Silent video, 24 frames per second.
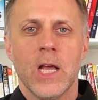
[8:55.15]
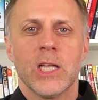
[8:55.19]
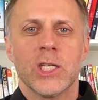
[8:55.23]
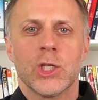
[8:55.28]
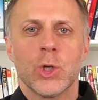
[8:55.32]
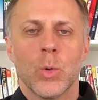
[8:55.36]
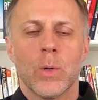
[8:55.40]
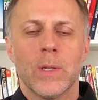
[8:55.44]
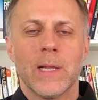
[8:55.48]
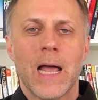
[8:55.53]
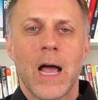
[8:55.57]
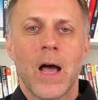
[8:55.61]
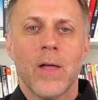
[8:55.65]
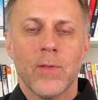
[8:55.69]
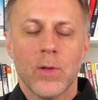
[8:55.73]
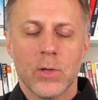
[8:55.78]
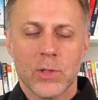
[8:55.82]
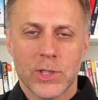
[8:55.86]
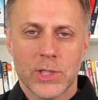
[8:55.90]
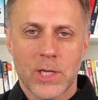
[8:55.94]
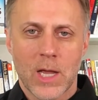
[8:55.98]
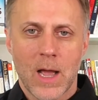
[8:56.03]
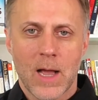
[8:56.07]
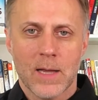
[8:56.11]
to allow
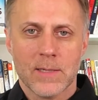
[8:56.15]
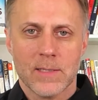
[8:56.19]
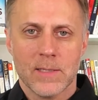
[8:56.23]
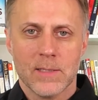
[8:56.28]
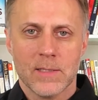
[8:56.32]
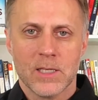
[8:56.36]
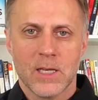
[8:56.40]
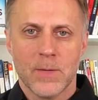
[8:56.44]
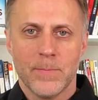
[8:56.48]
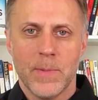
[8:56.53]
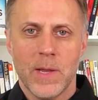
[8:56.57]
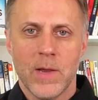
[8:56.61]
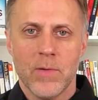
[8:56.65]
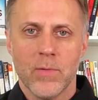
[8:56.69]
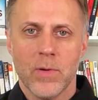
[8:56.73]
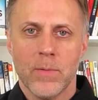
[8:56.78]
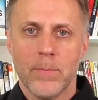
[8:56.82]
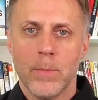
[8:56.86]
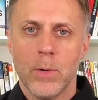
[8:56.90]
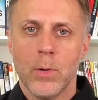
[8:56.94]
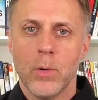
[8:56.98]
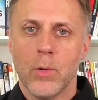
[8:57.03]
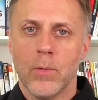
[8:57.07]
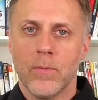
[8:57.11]
those toxins to be
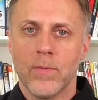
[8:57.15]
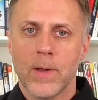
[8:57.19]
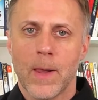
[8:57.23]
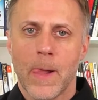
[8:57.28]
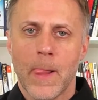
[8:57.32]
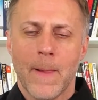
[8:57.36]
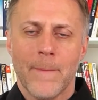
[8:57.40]
removed.